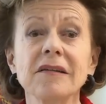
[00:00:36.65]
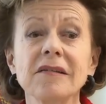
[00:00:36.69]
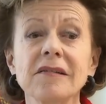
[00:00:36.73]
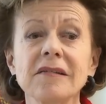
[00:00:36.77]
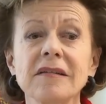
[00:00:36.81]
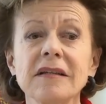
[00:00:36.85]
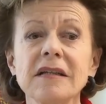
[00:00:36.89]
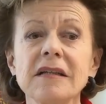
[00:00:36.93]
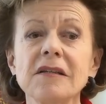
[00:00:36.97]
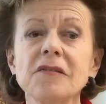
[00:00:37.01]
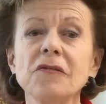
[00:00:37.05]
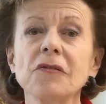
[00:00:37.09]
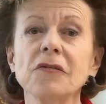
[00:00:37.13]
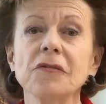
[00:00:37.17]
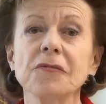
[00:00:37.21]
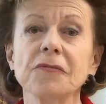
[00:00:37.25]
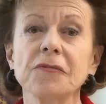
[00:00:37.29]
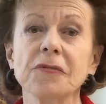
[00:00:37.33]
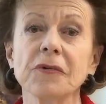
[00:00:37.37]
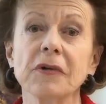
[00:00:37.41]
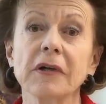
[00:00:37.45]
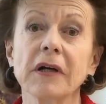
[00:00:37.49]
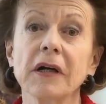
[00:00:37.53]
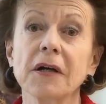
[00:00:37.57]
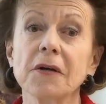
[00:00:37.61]
the seeds
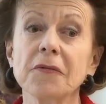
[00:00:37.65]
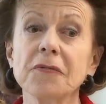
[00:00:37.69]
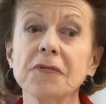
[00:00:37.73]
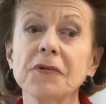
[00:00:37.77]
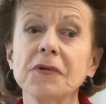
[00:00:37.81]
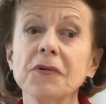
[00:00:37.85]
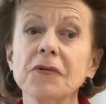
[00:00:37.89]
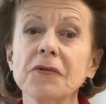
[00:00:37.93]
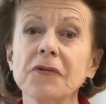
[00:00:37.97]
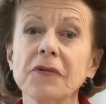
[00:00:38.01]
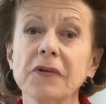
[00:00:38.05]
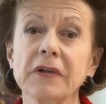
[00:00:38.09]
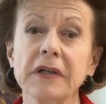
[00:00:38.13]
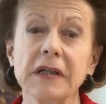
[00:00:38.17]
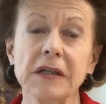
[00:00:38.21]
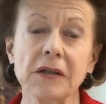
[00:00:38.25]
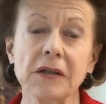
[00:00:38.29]
for our future